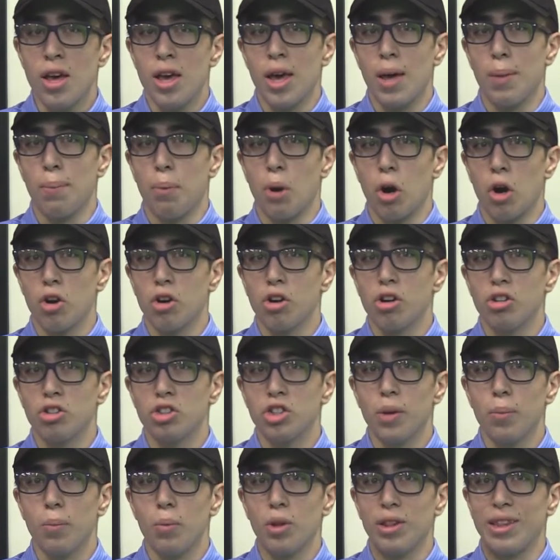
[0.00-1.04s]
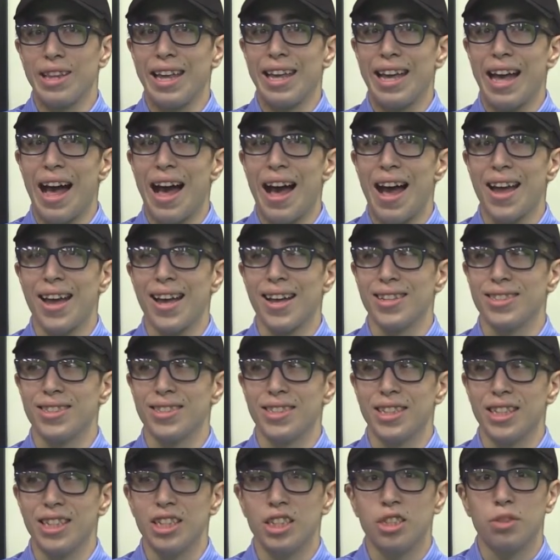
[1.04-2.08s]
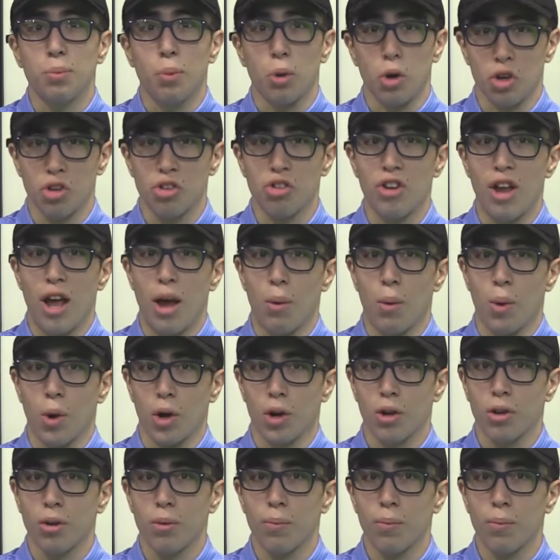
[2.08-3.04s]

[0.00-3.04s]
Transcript: in partnership with the ISC Sports Network.